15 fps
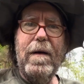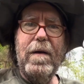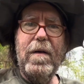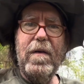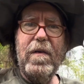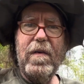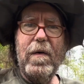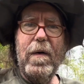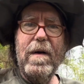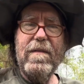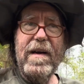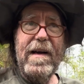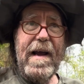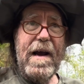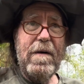So
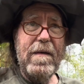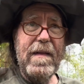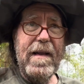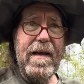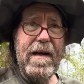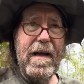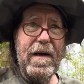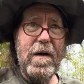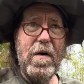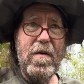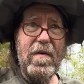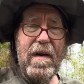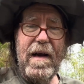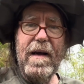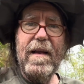every now and then it
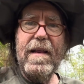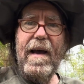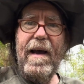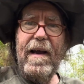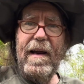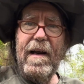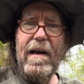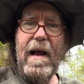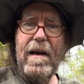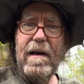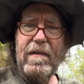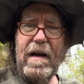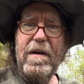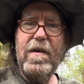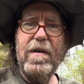goes like that. And
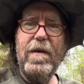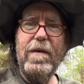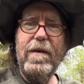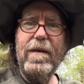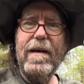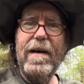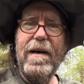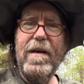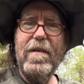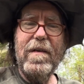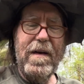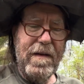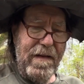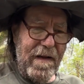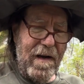as I showed you guys
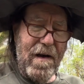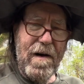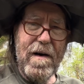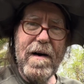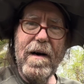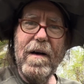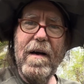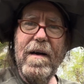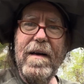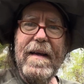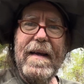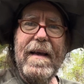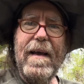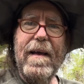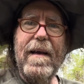on the log,
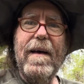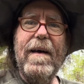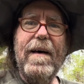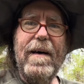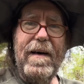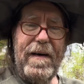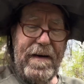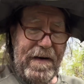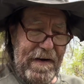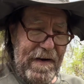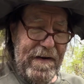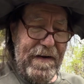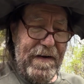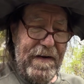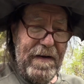uh,
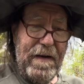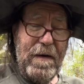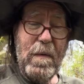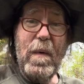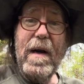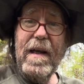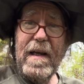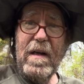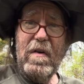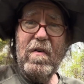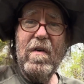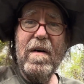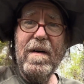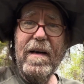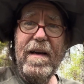when it gets
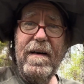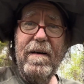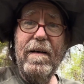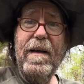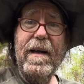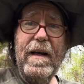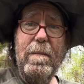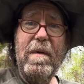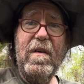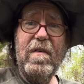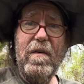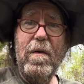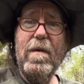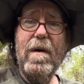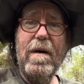dark here, it can be
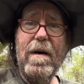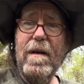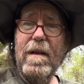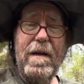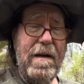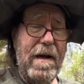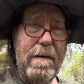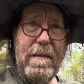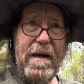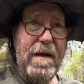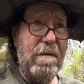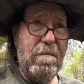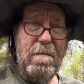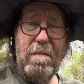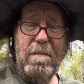so dark that, I
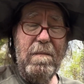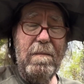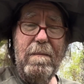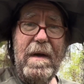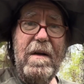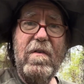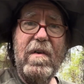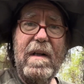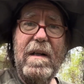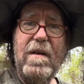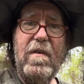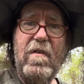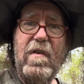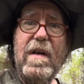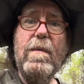mean,
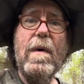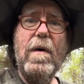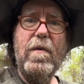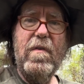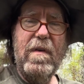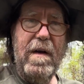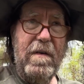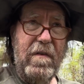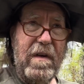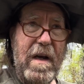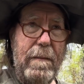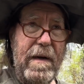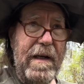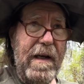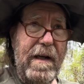basically zero sun's
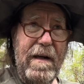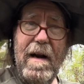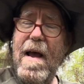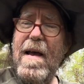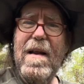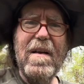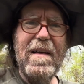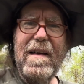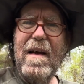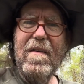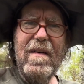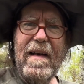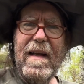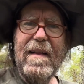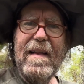coming in.
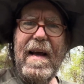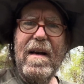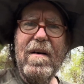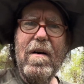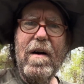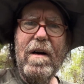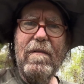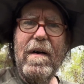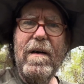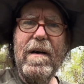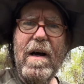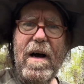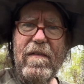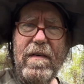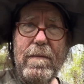Doesn't get that dark
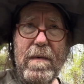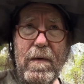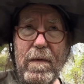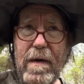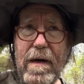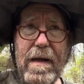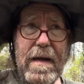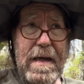very often, but when